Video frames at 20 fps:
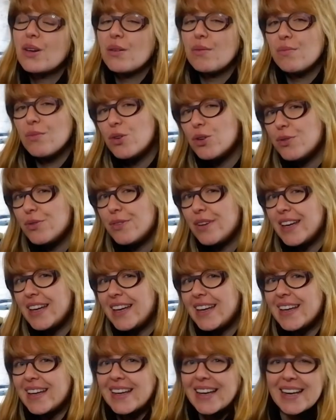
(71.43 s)

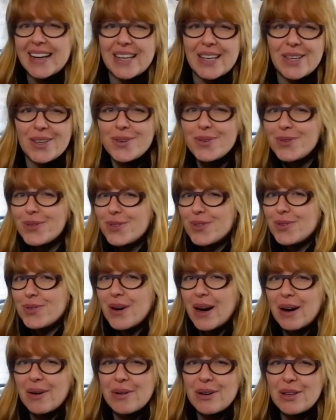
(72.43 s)
Moving, getting used to
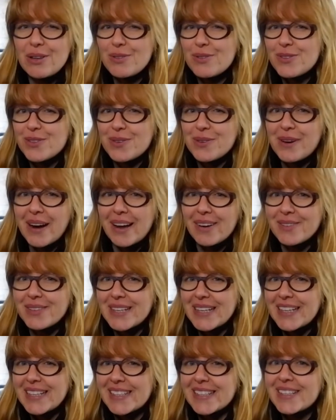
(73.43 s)
our new
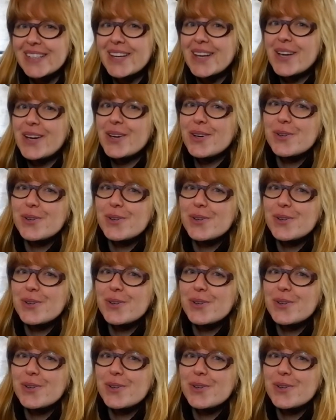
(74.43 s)
surroundings,